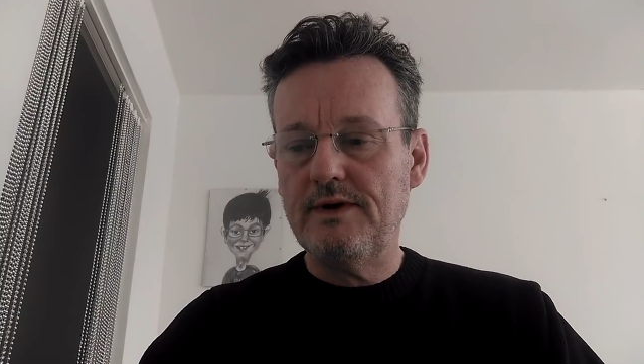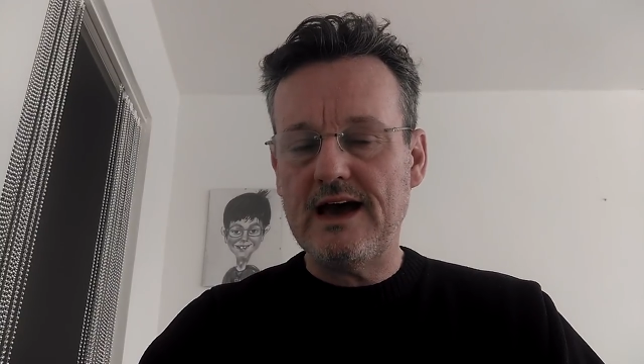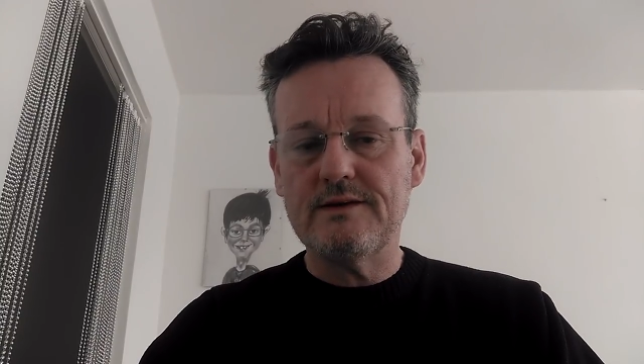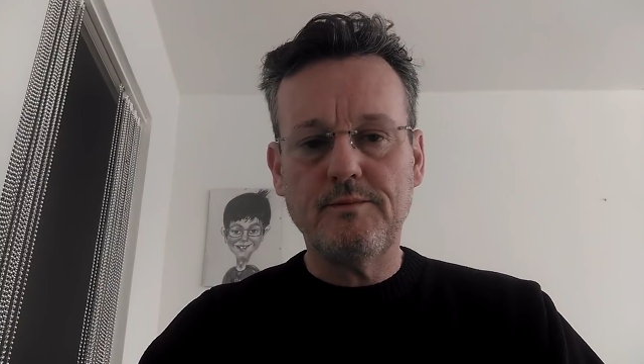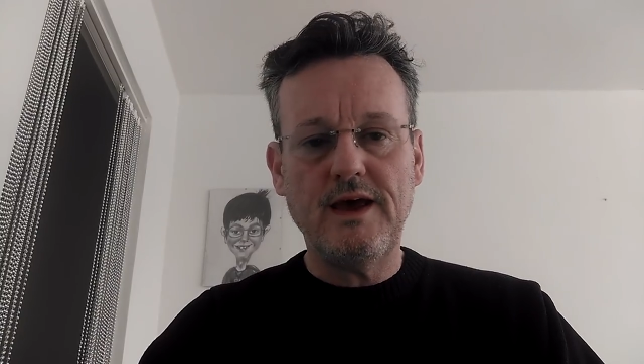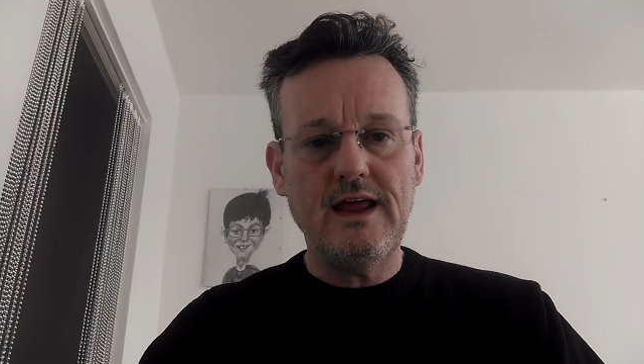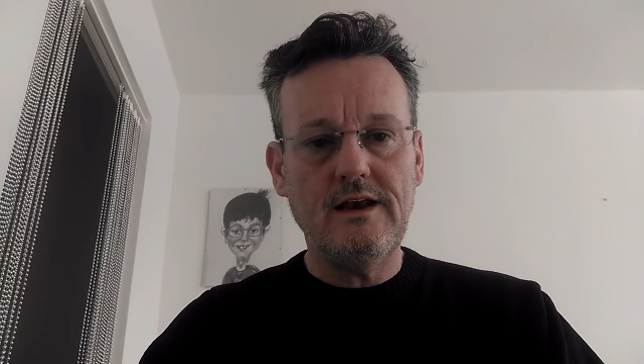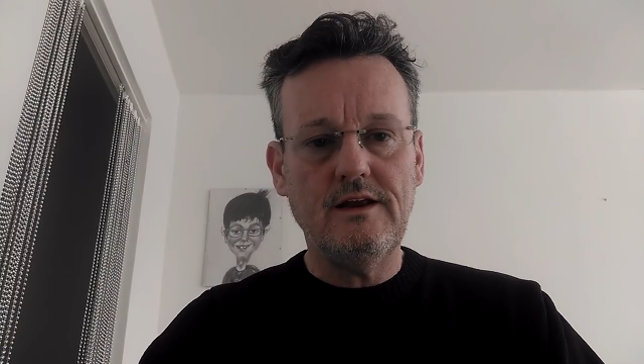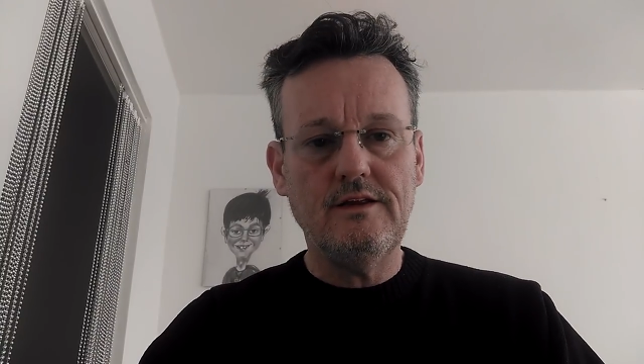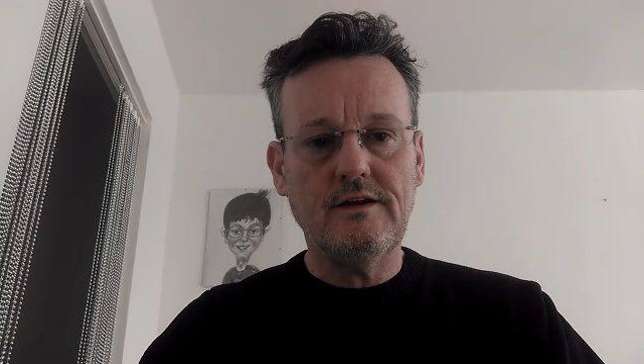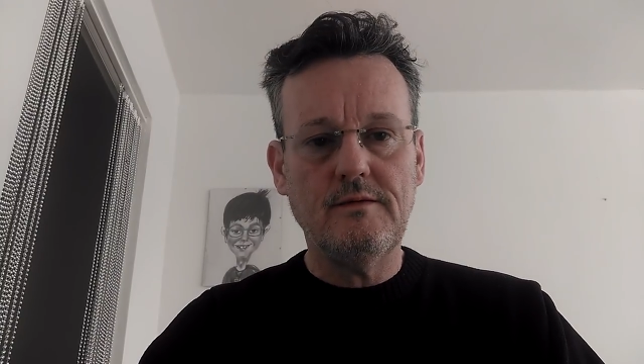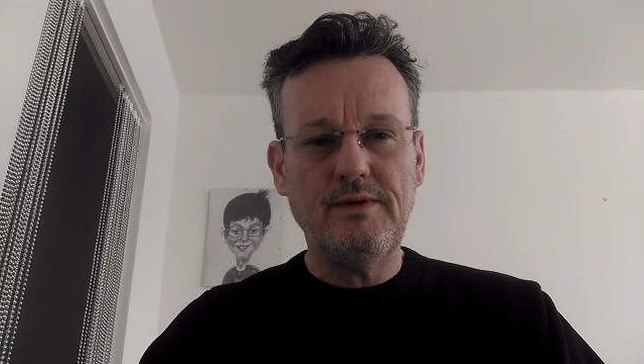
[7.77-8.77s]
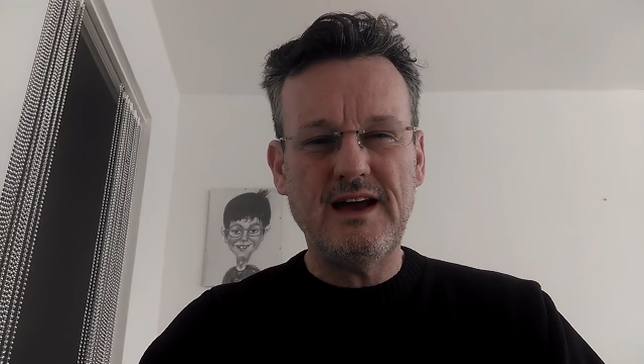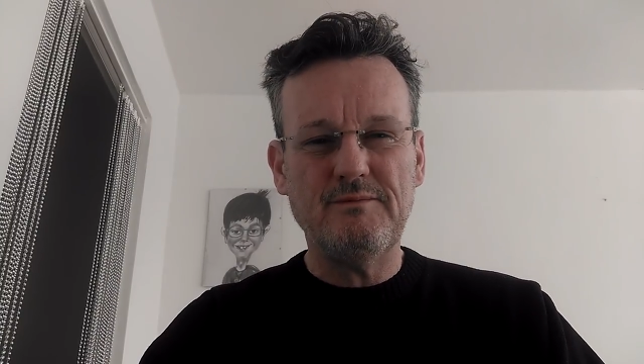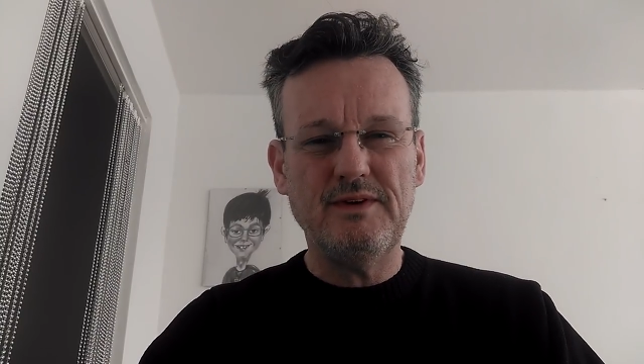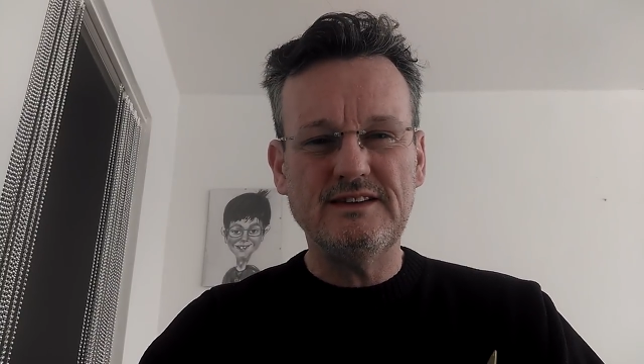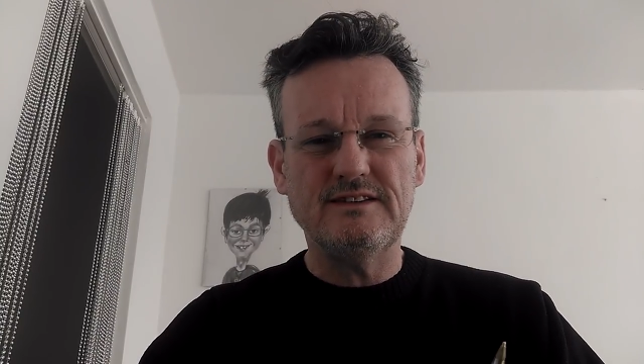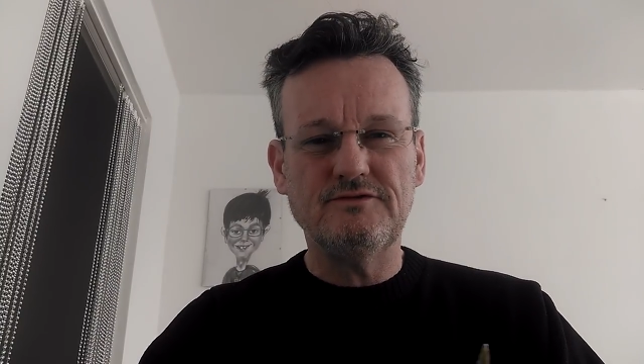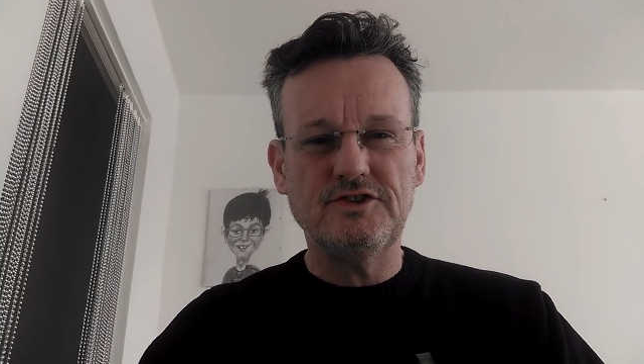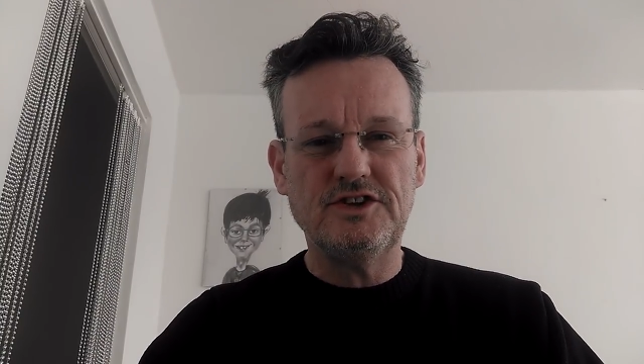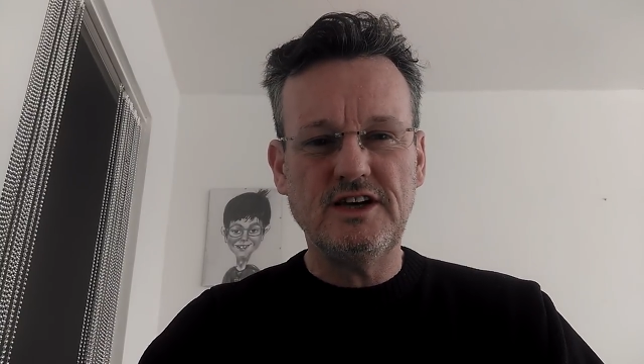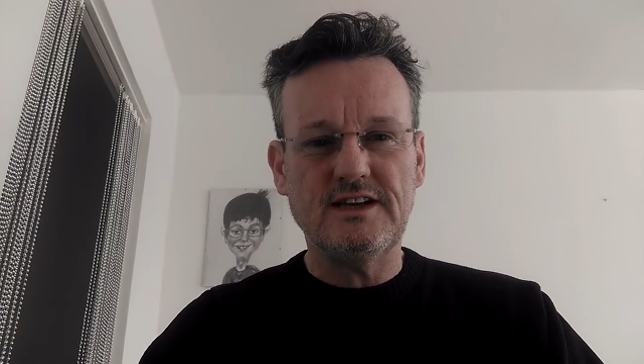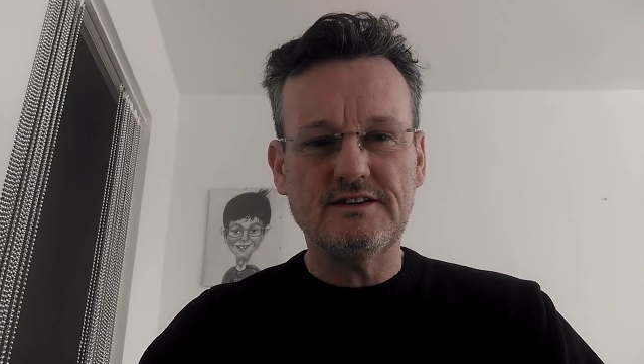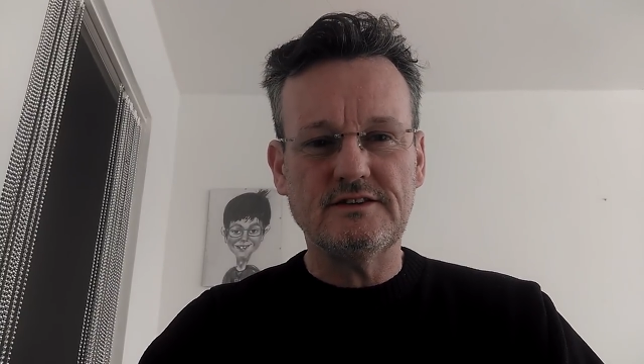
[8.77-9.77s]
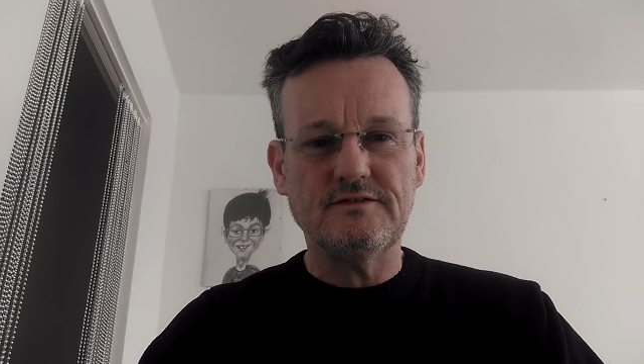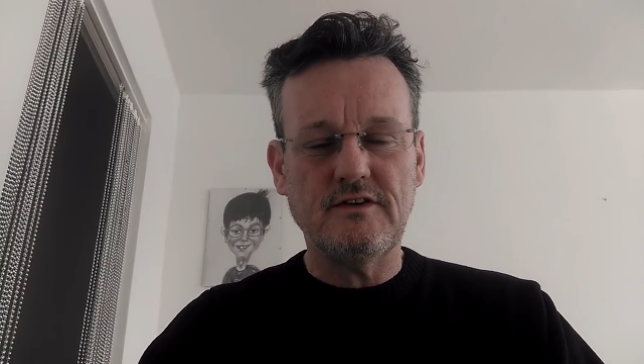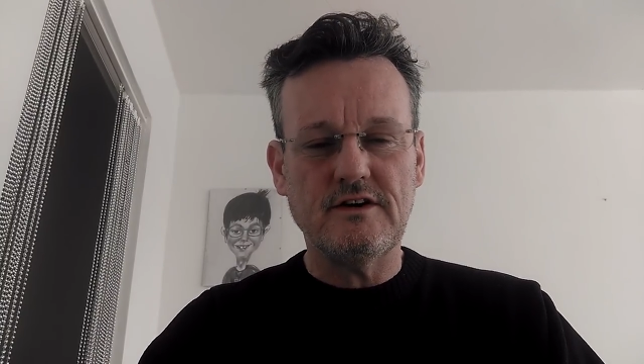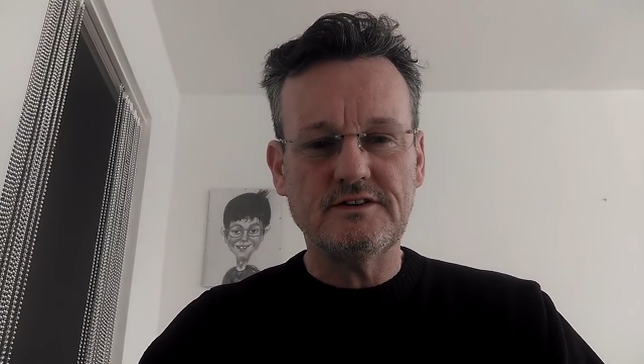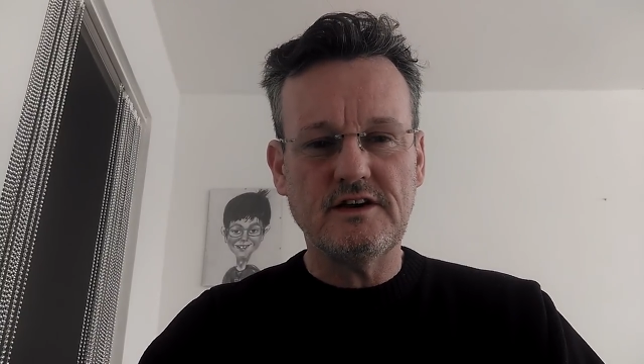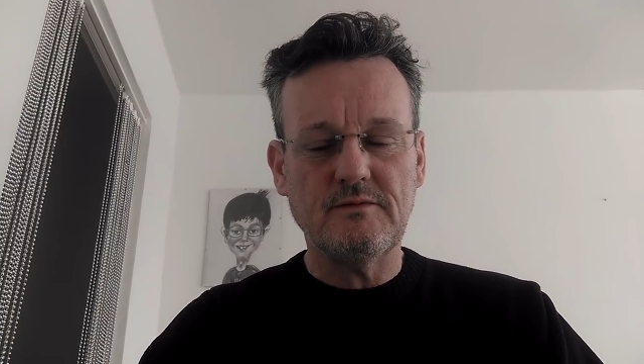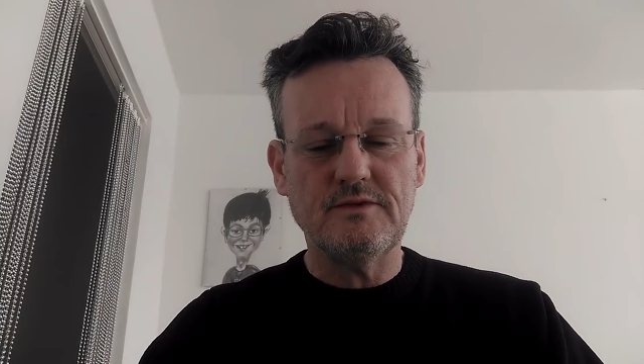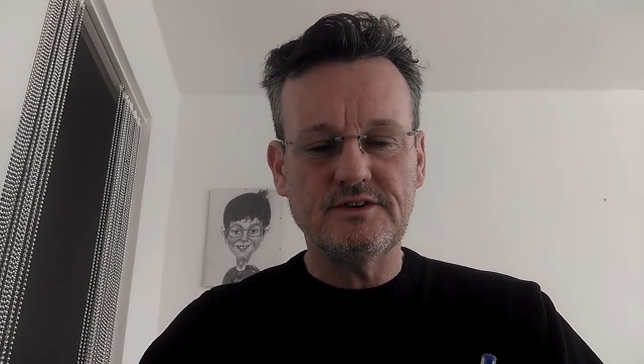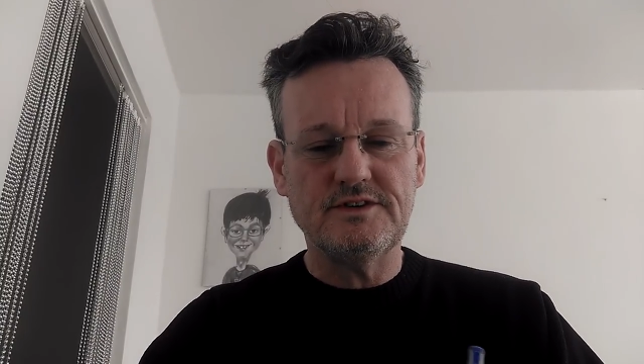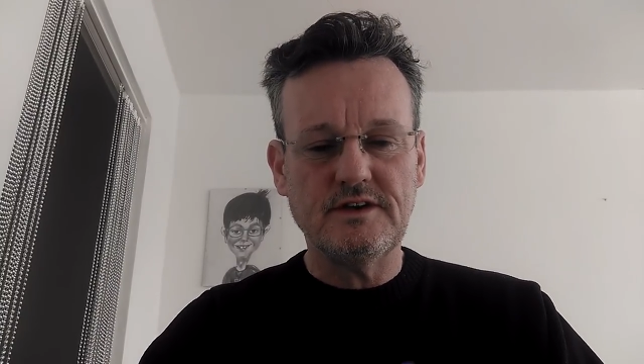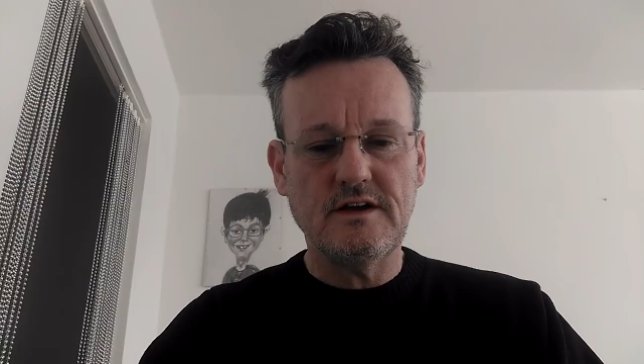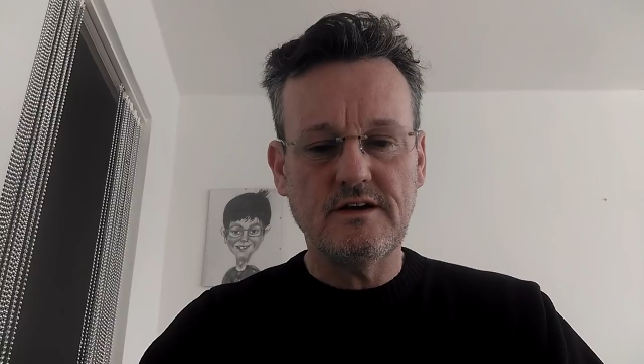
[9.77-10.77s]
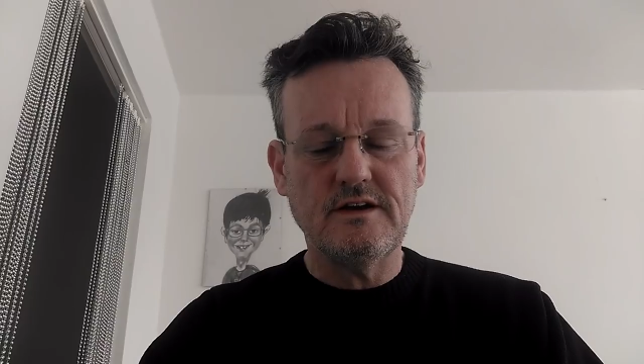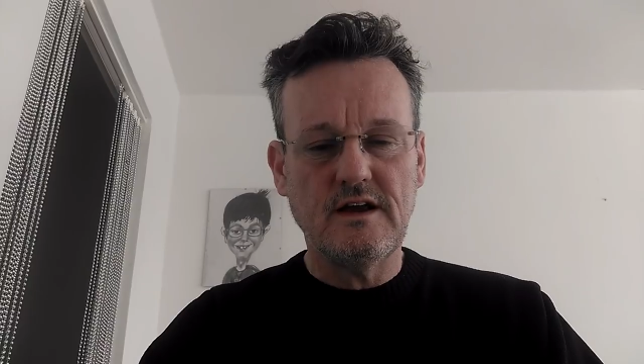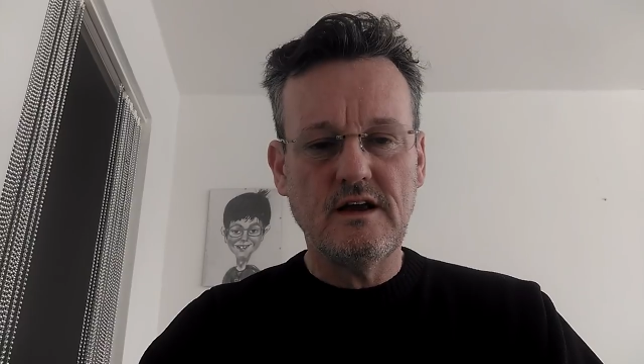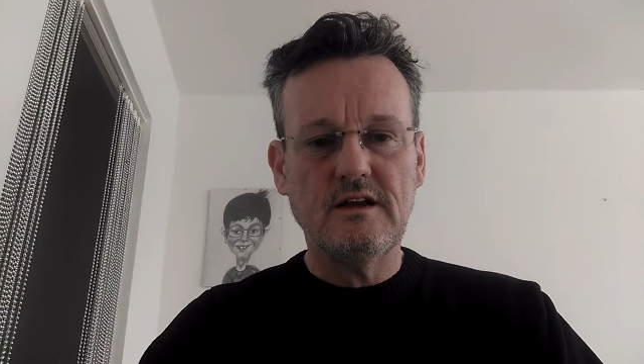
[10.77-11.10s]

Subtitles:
bad penny than a bad piece of shit, as far as I'm concerned.